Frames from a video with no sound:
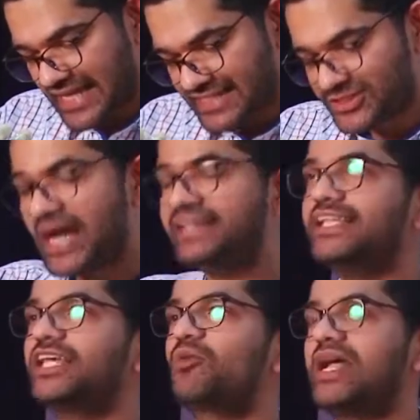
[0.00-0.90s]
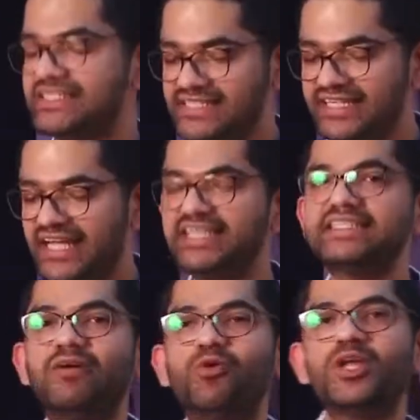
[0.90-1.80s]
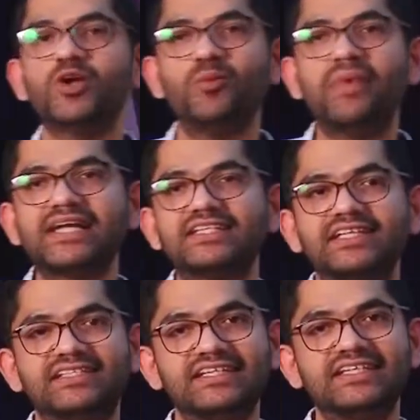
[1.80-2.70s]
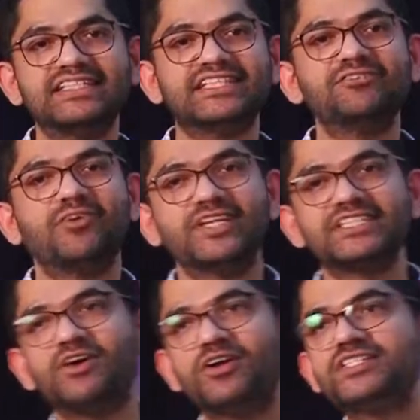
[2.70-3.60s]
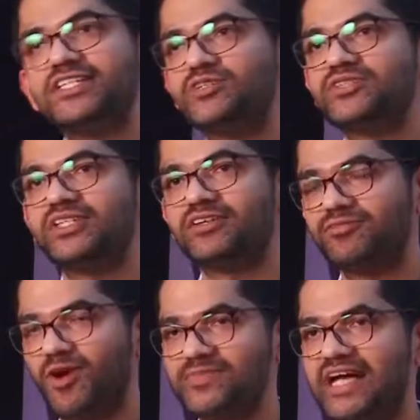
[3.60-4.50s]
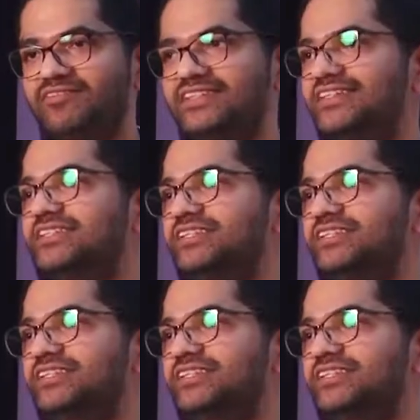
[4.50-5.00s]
So I think the question then is, I want to go back to the 30s and 40s constitutional reforms after